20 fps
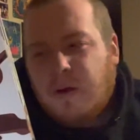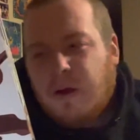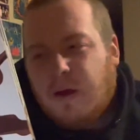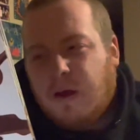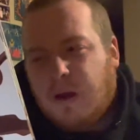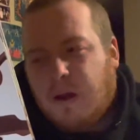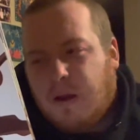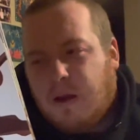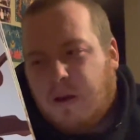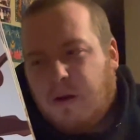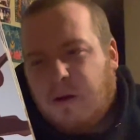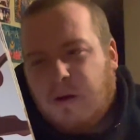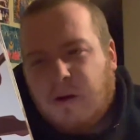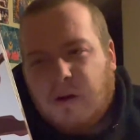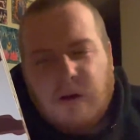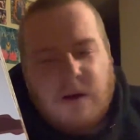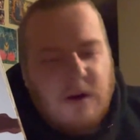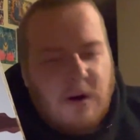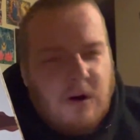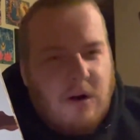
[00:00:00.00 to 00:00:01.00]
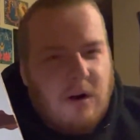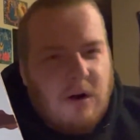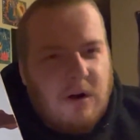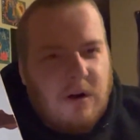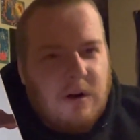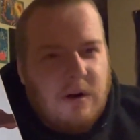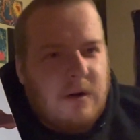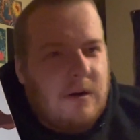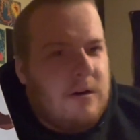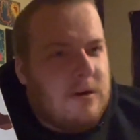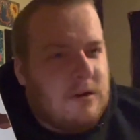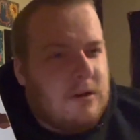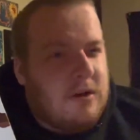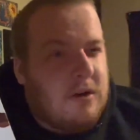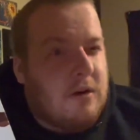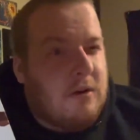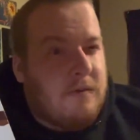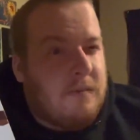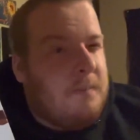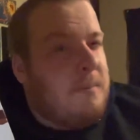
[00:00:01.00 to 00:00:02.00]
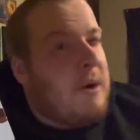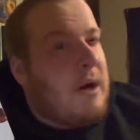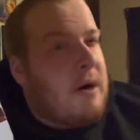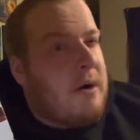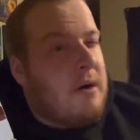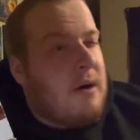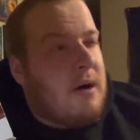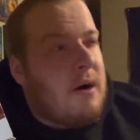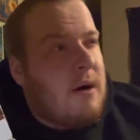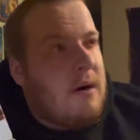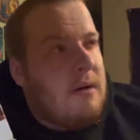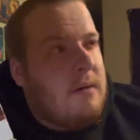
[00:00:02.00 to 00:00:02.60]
and Katara deserved better.